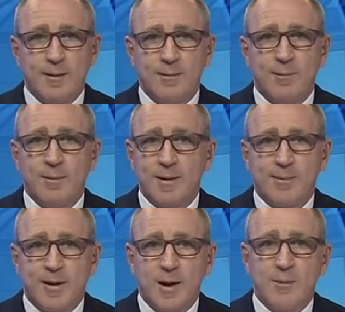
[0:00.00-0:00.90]
members of
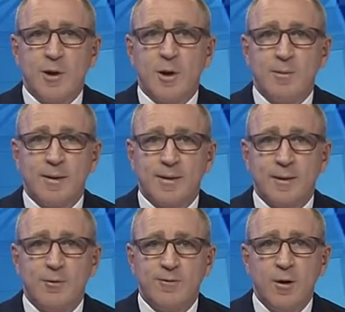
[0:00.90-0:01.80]
parliament like
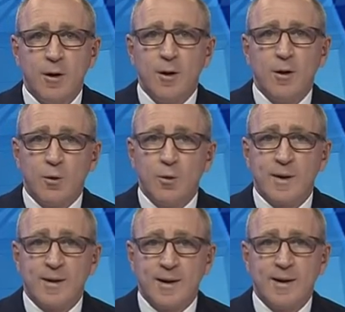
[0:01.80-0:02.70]
myself or
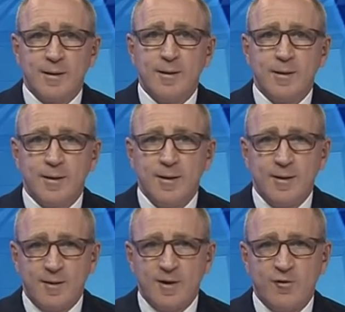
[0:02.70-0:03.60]
senators,
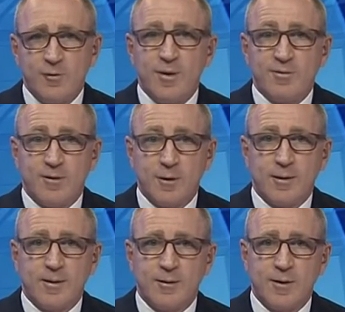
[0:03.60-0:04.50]
they should be
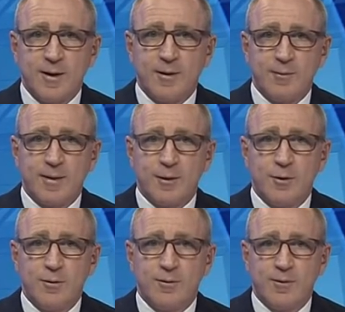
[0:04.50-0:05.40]
focused on the end
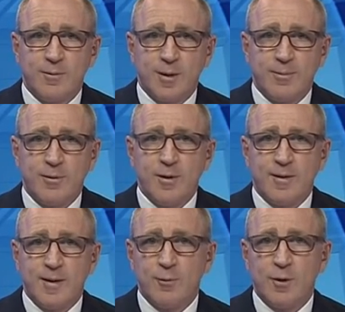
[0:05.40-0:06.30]
result for people,
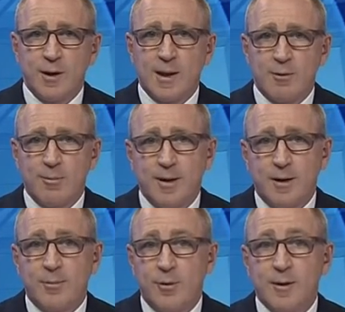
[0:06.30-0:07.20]
and they want lower
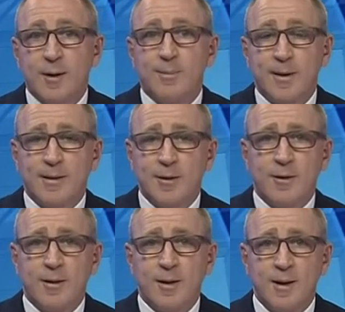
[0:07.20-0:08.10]
power prices. But
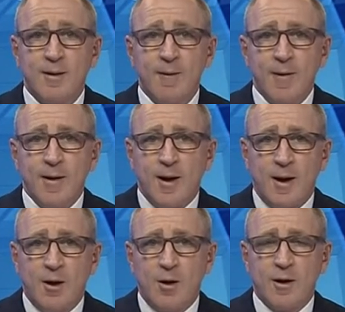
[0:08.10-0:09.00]
certainly,
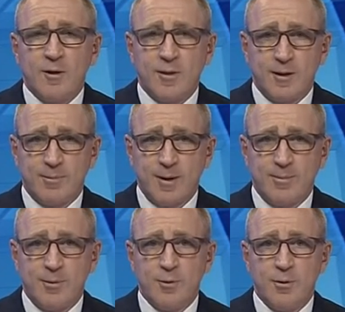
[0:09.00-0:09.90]
I don't think
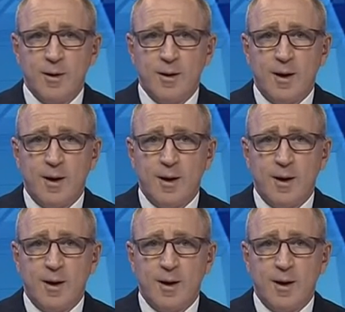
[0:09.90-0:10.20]
people